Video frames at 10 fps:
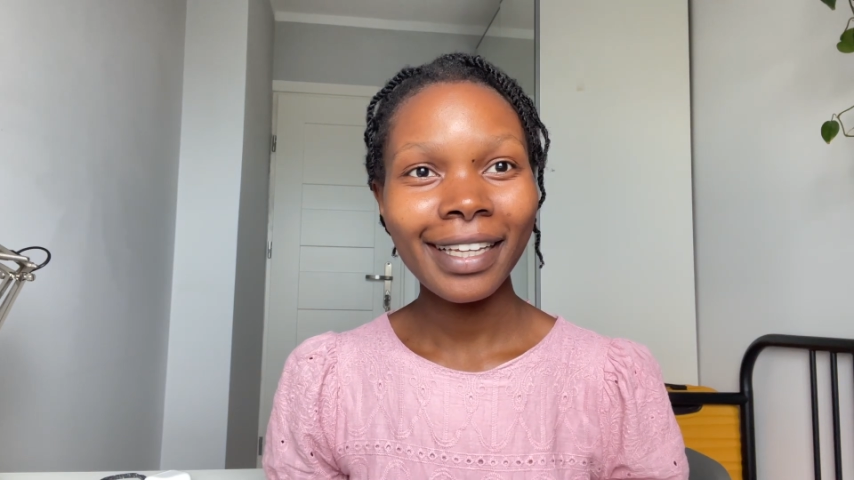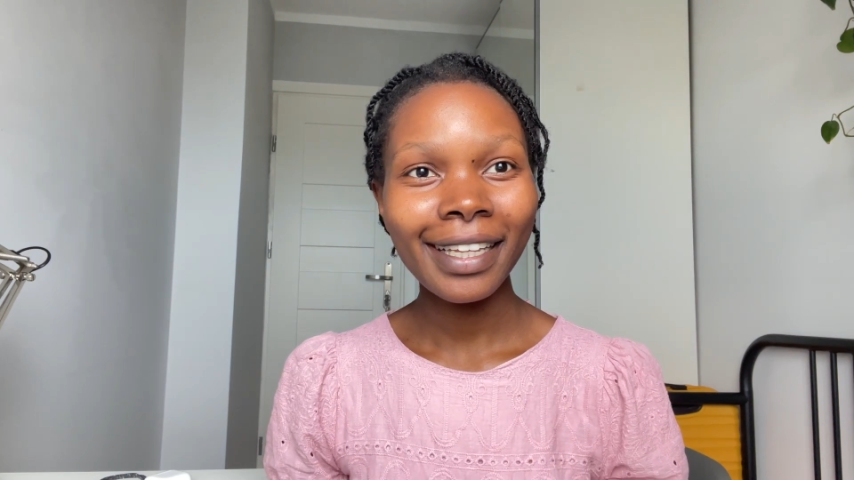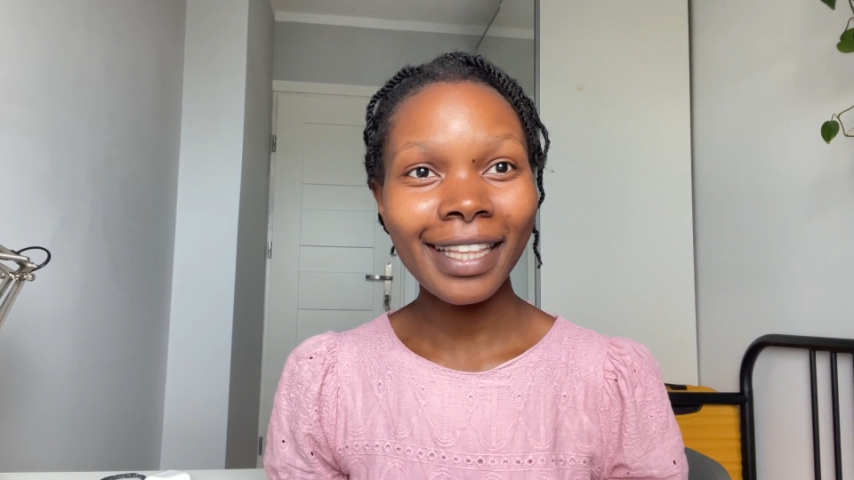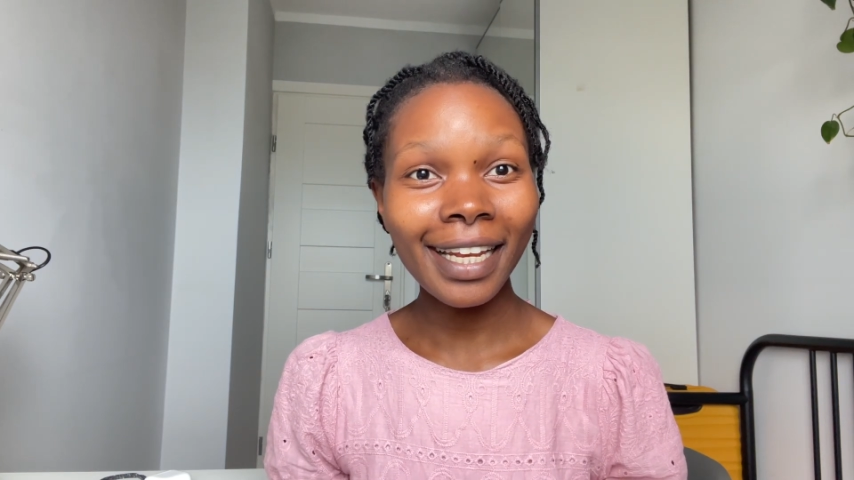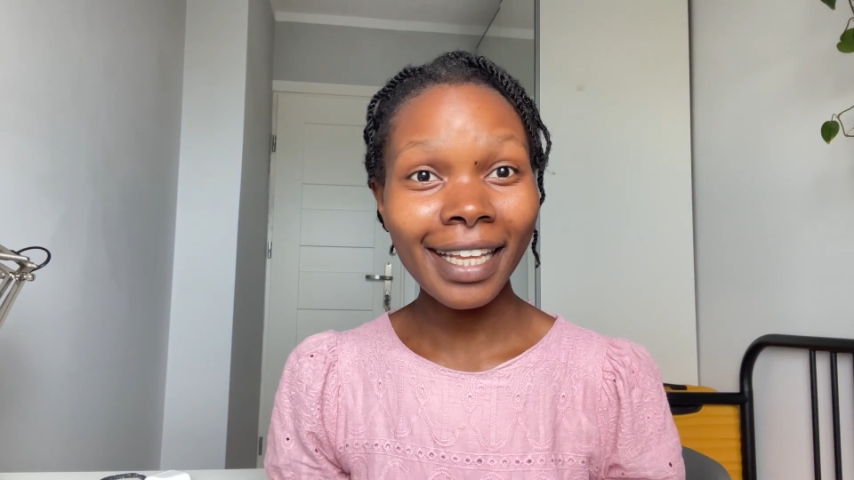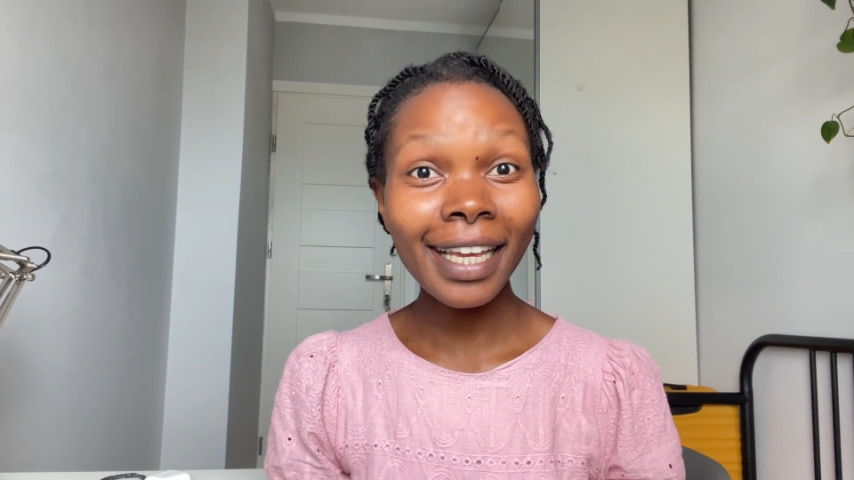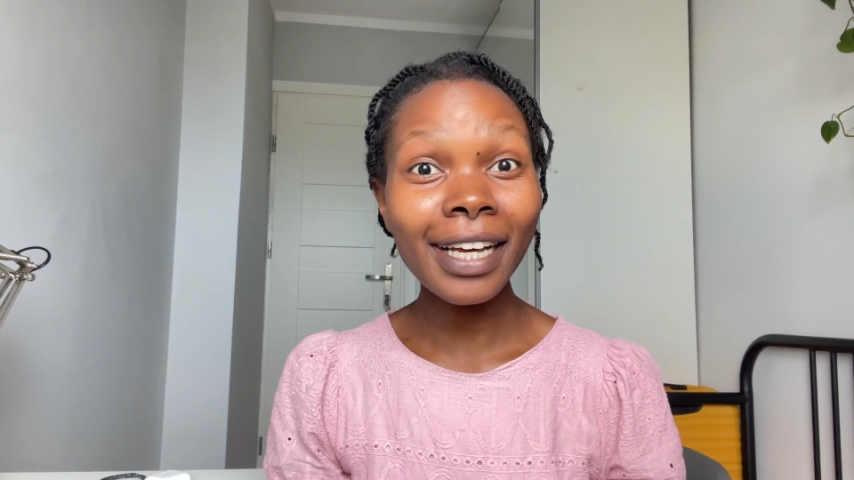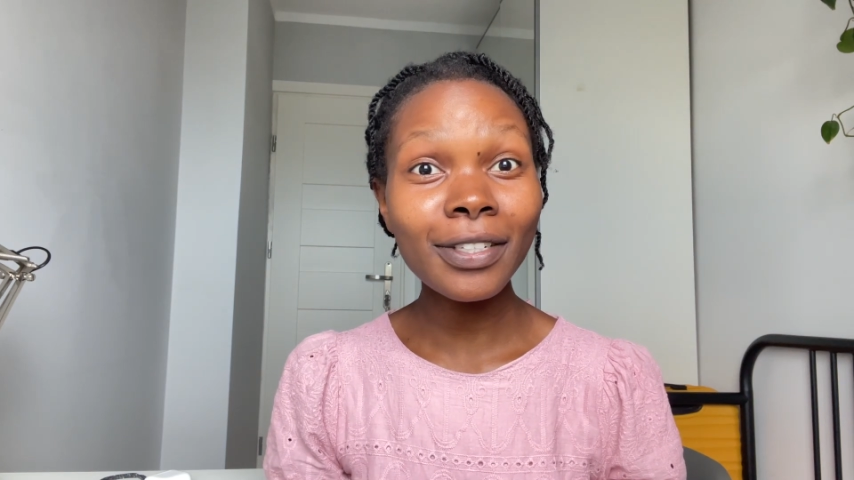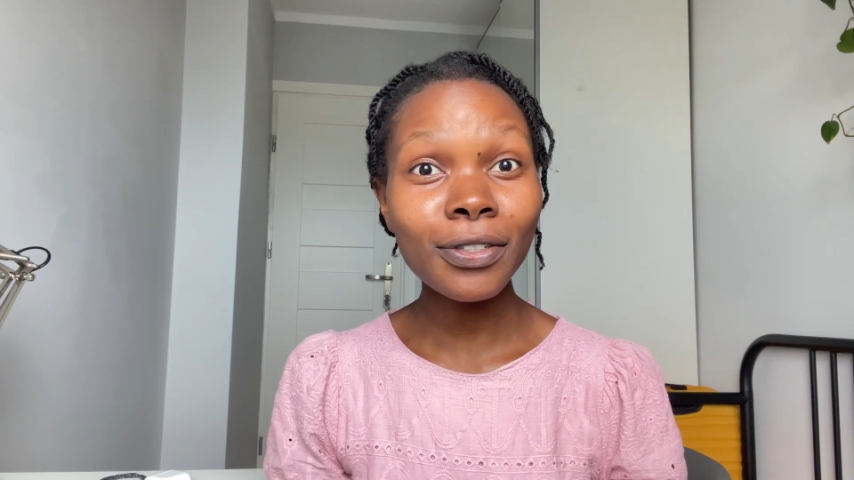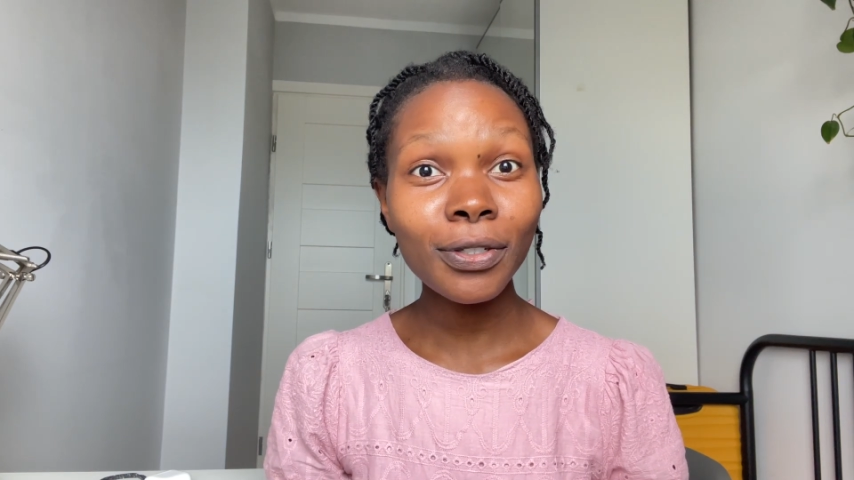that he
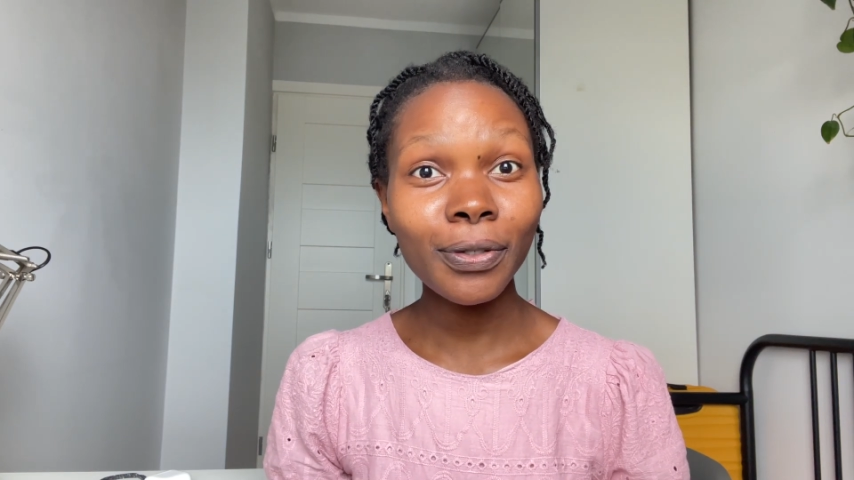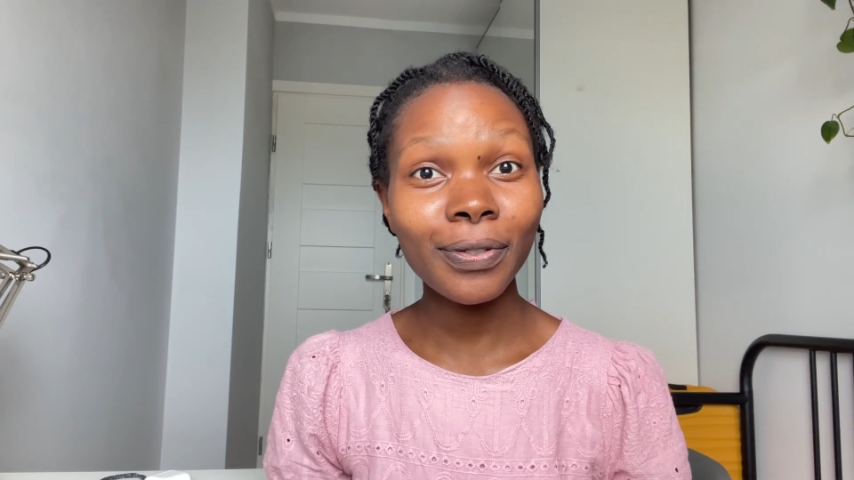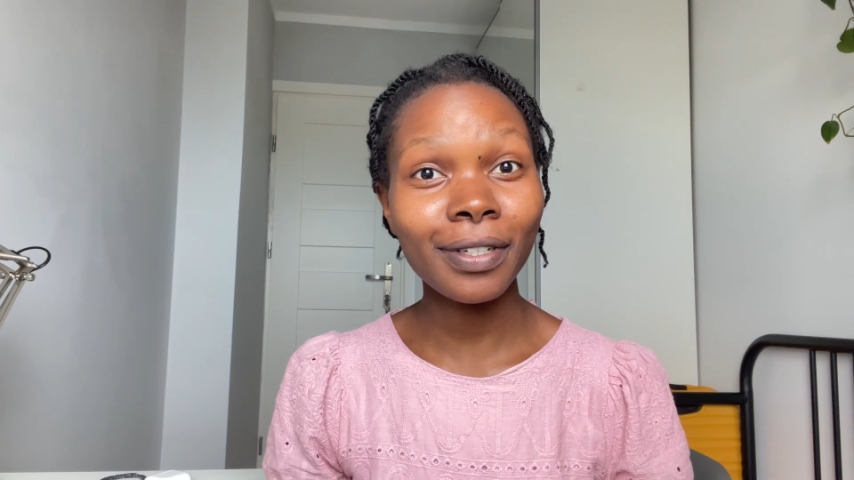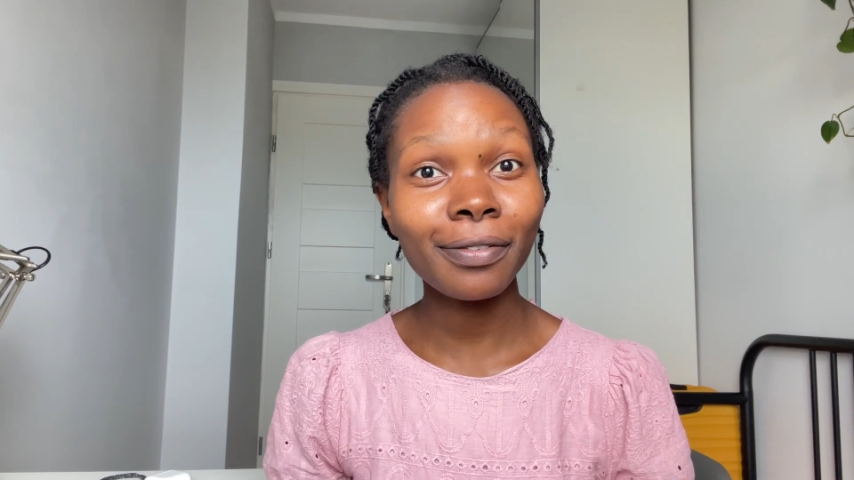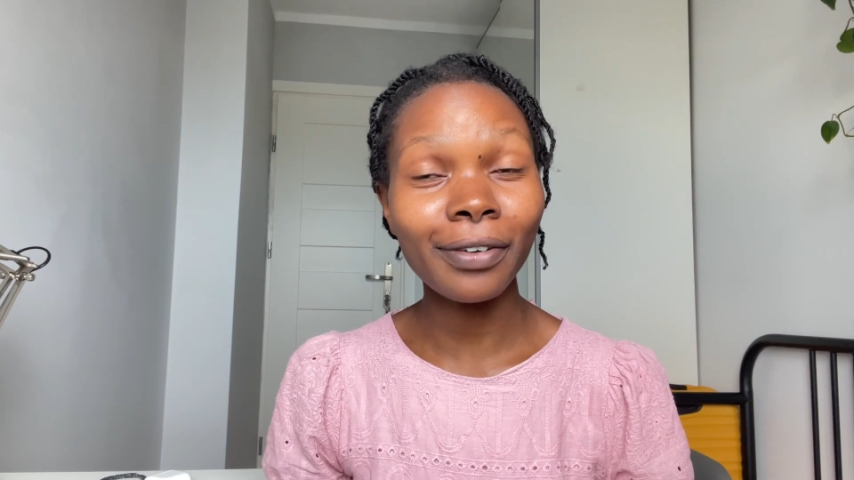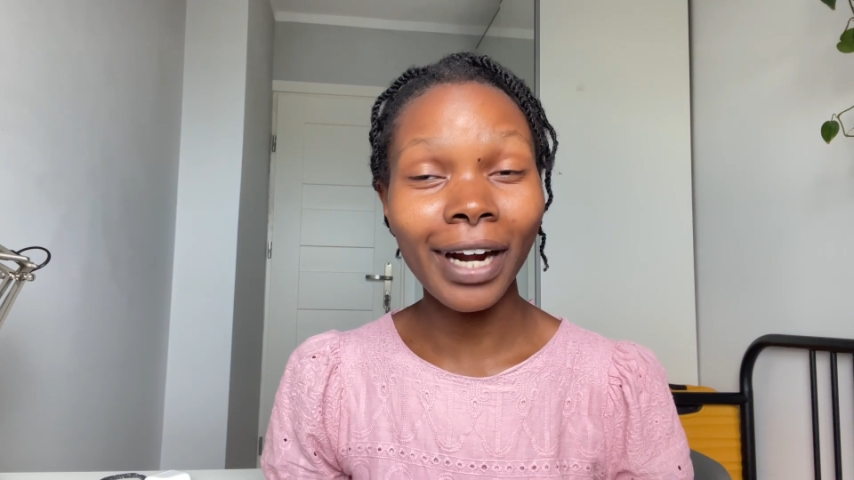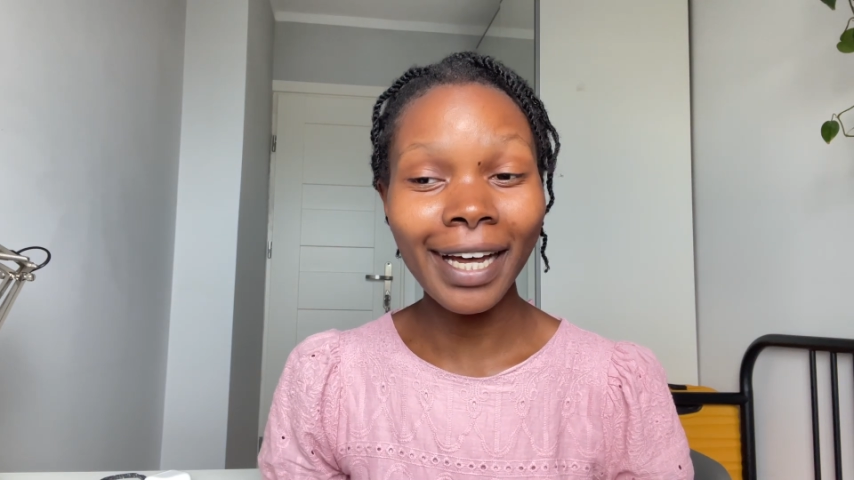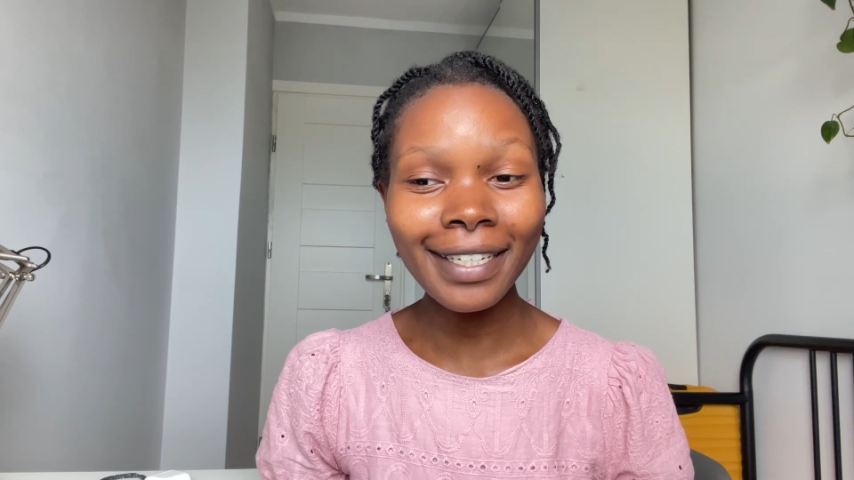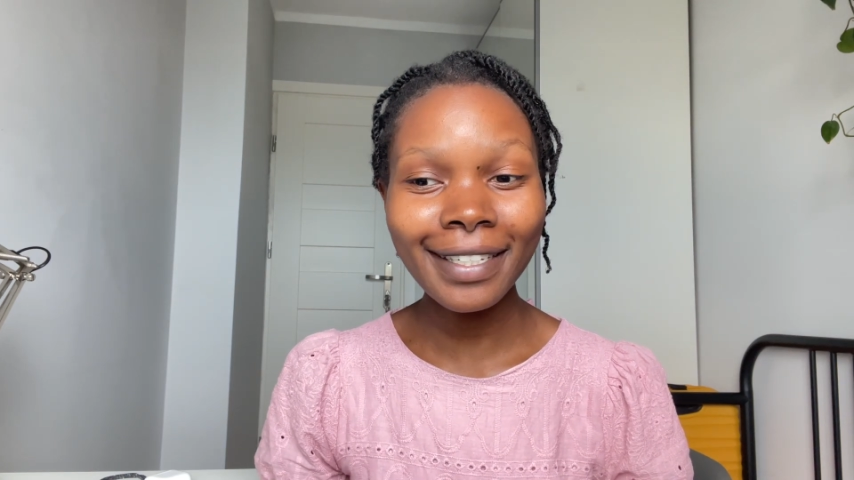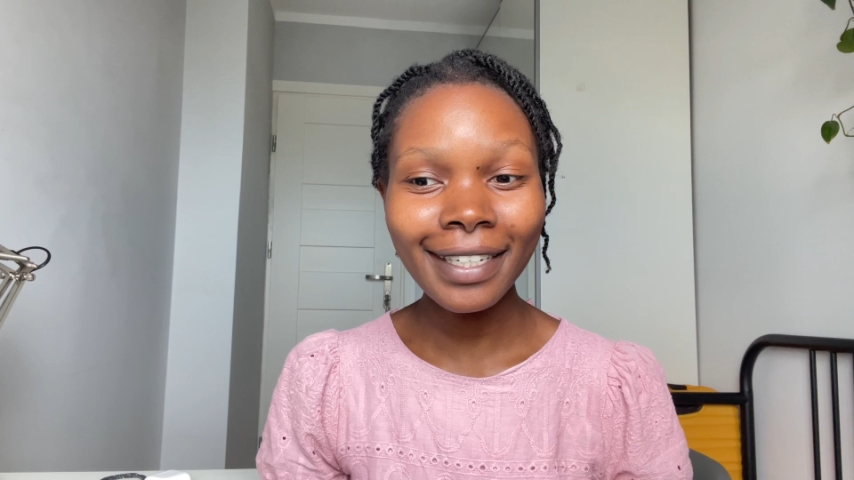has chosen for
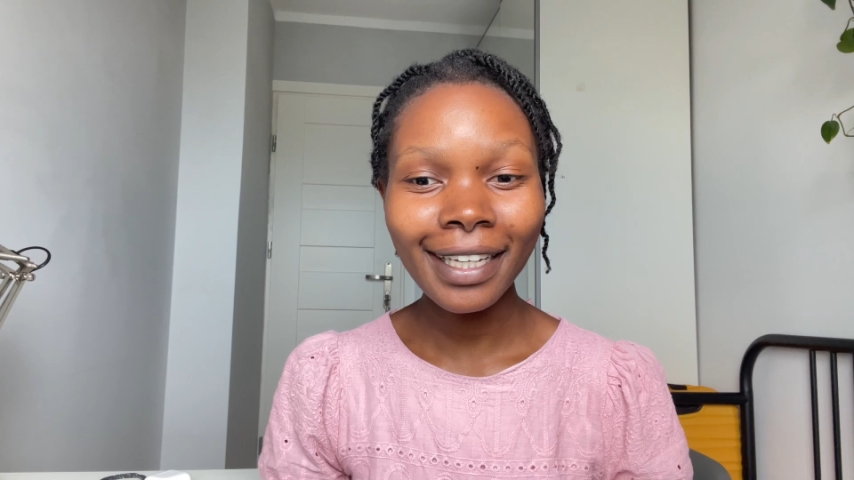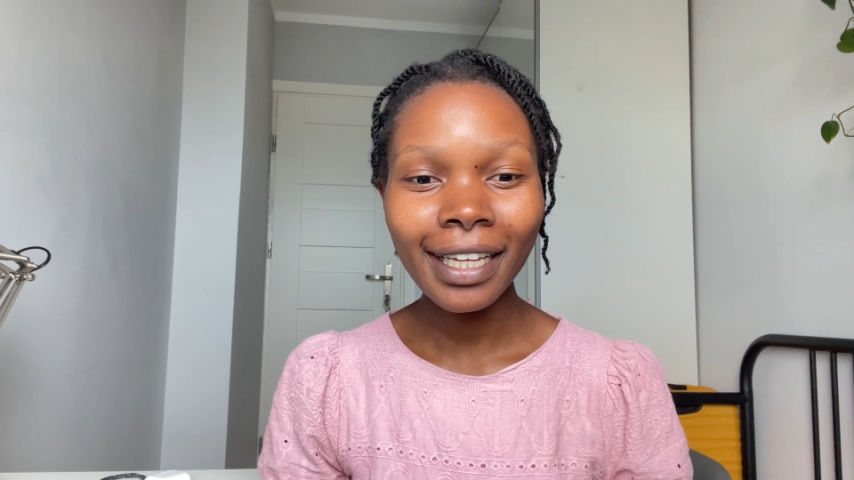us